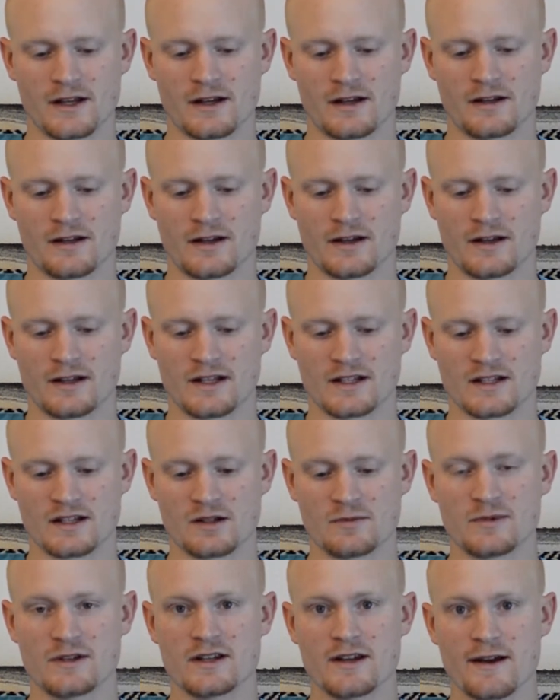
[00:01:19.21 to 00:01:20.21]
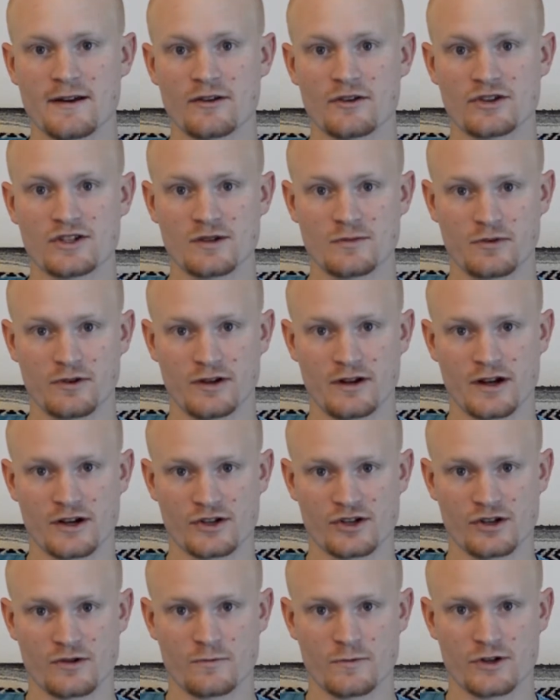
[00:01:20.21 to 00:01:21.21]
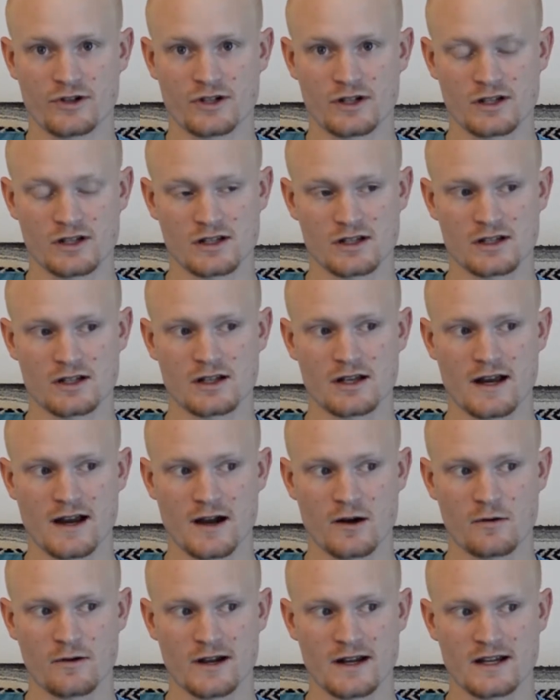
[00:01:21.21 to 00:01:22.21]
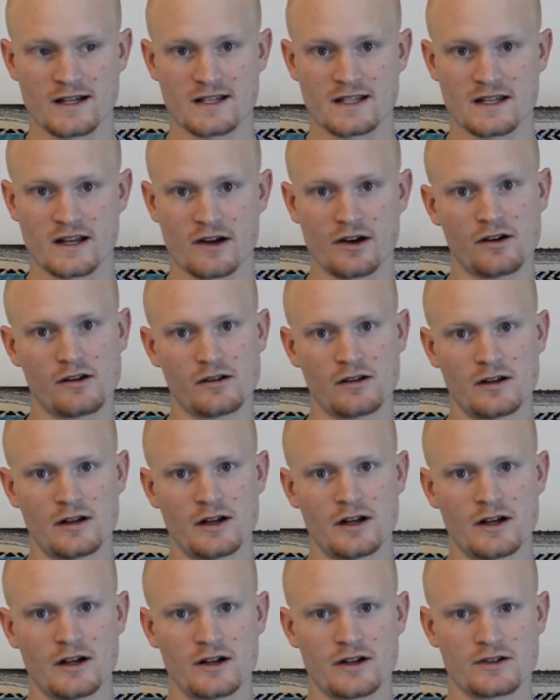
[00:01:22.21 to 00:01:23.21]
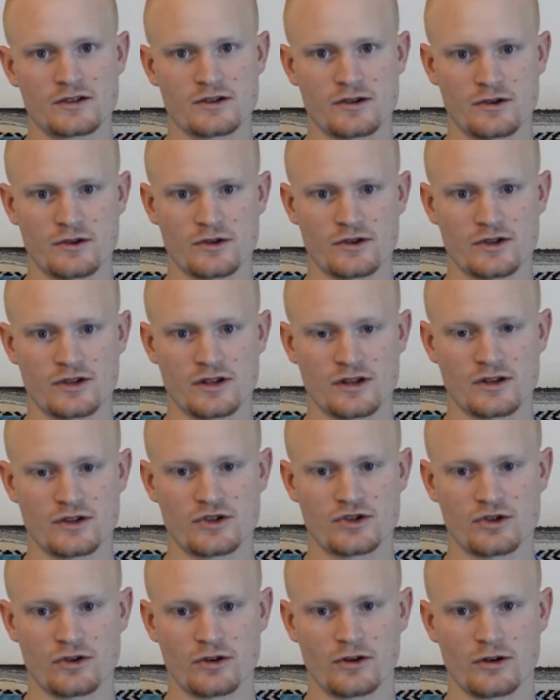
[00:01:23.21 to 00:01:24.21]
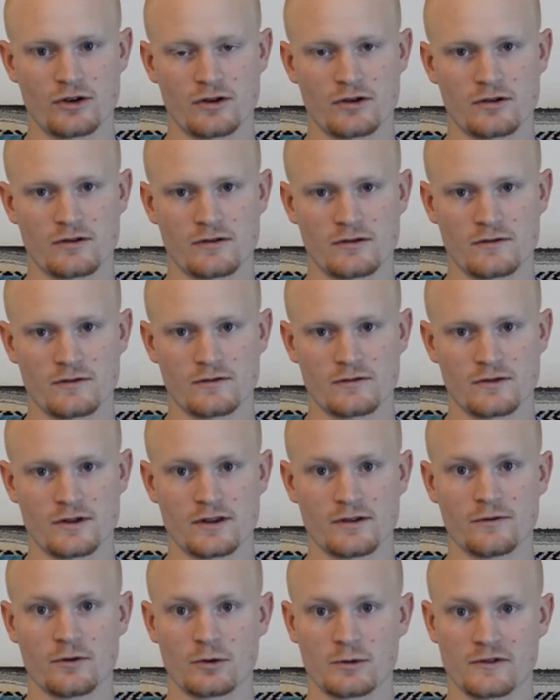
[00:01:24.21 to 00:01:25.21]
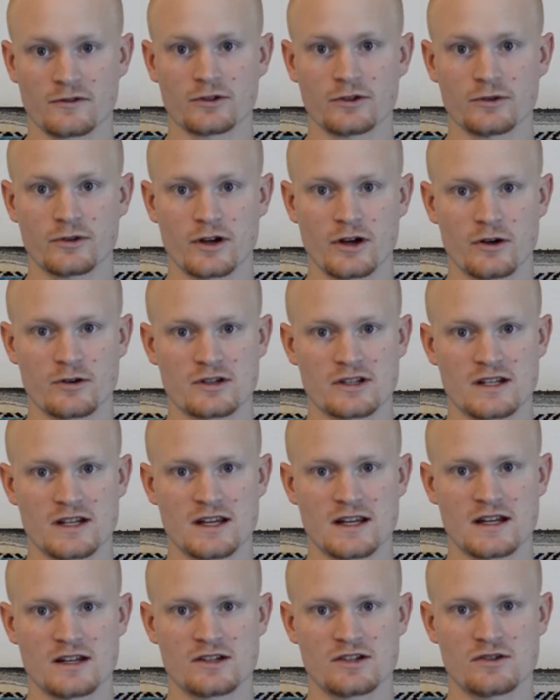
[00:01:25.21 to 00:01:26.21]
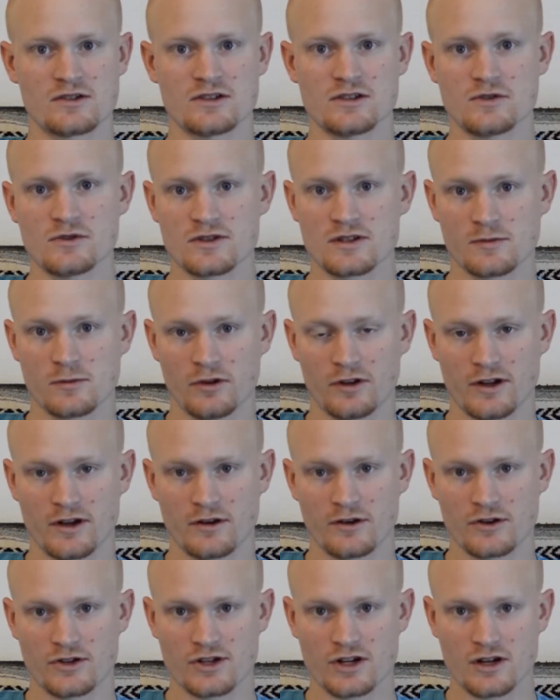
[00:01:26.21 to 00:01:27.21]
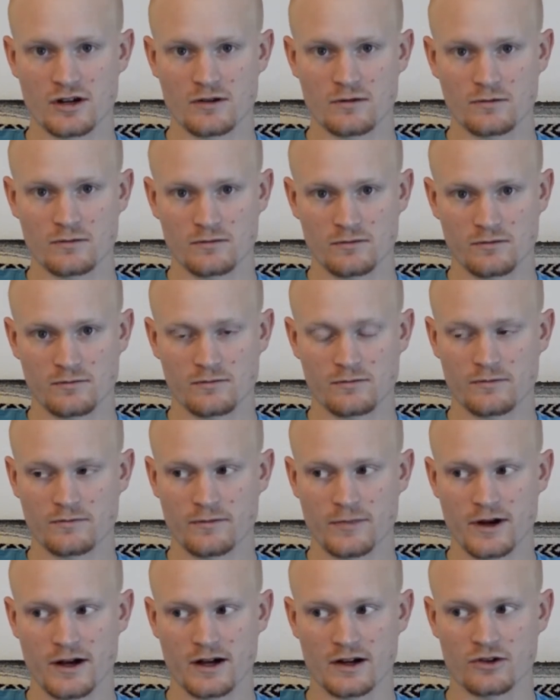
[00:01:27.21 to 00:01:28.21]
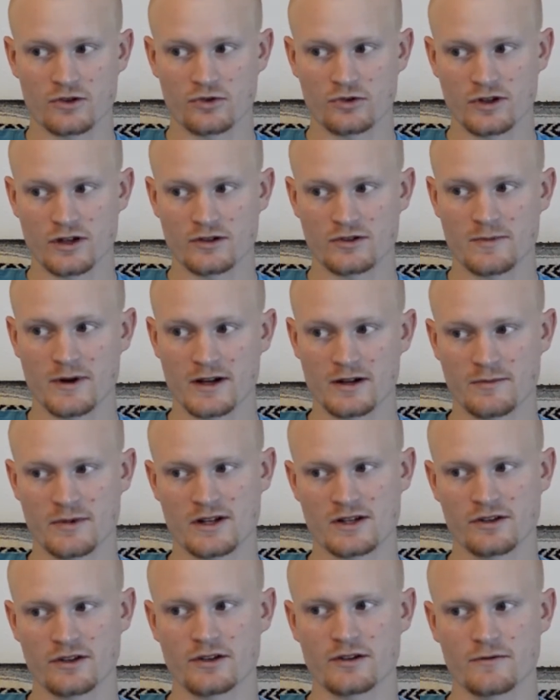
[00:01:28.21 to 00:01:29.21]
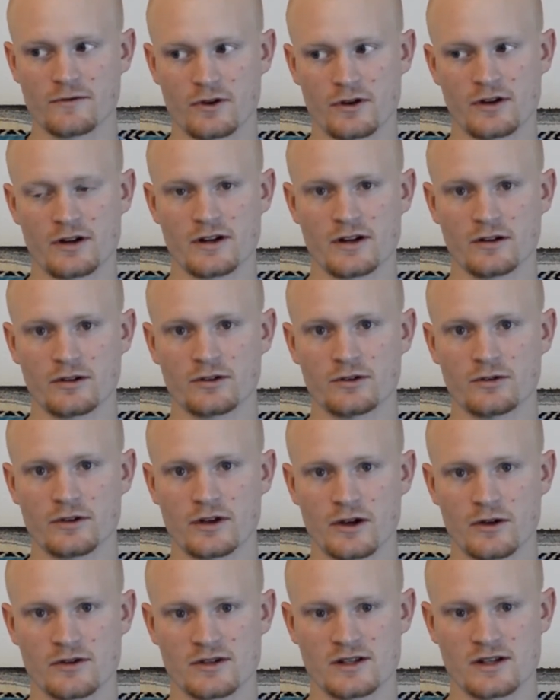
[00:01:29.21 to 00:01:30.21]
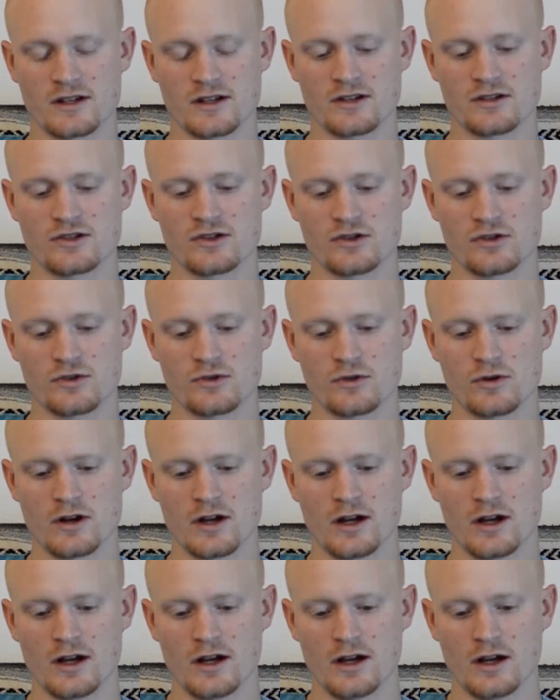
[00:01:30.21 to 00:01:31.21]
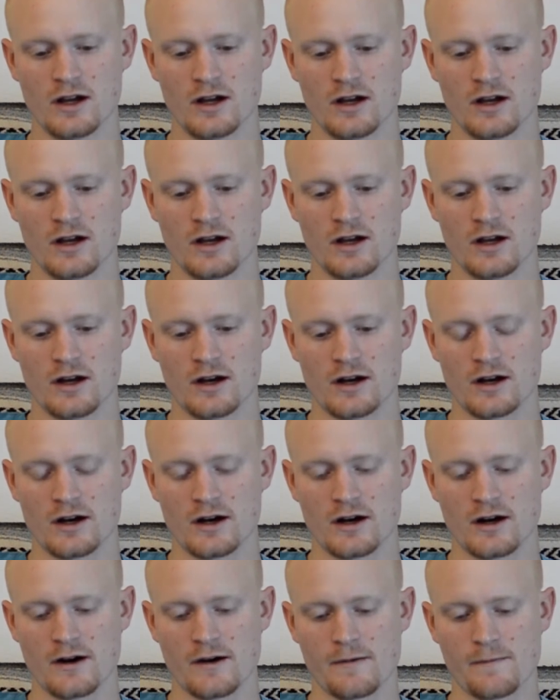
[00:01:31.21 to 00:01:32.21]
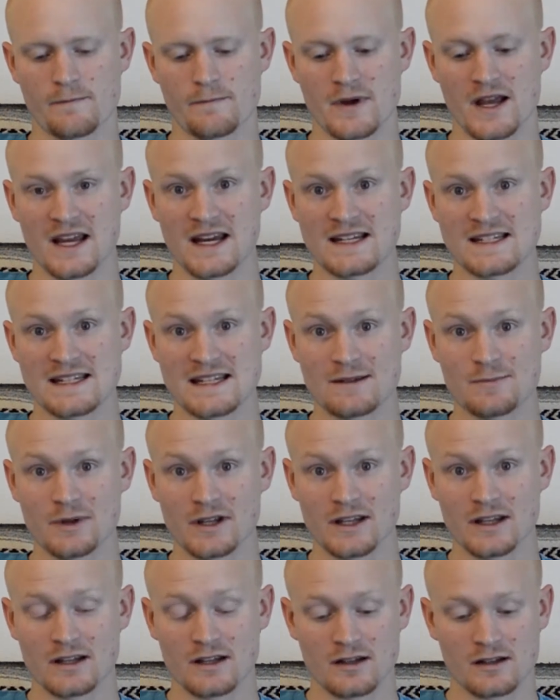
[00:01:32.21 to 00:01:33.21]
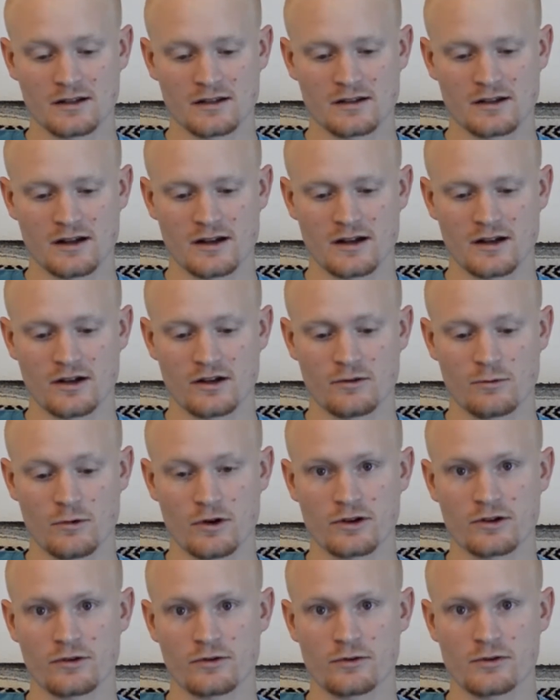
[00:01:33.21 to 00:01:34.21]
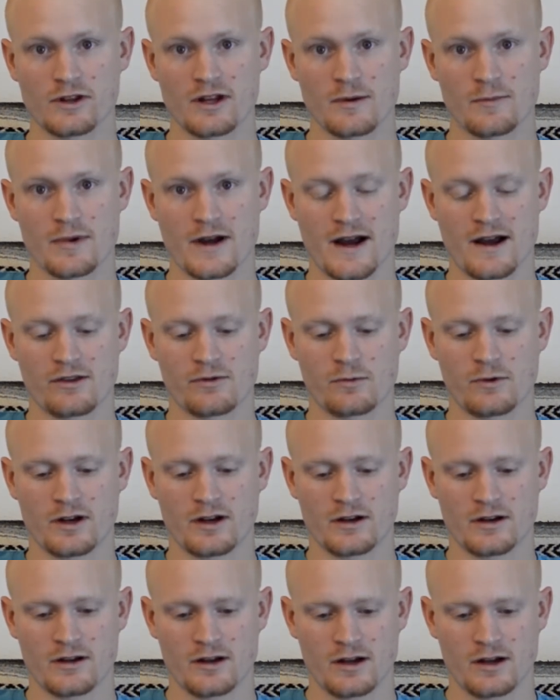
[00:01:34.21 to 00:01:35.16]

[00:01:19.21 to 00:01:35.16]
that's going to be energy production, which is how a cell turns sugar in the form of glucose into usable energy by basically converting glucose into ATP, and I'll walk you through that pathway.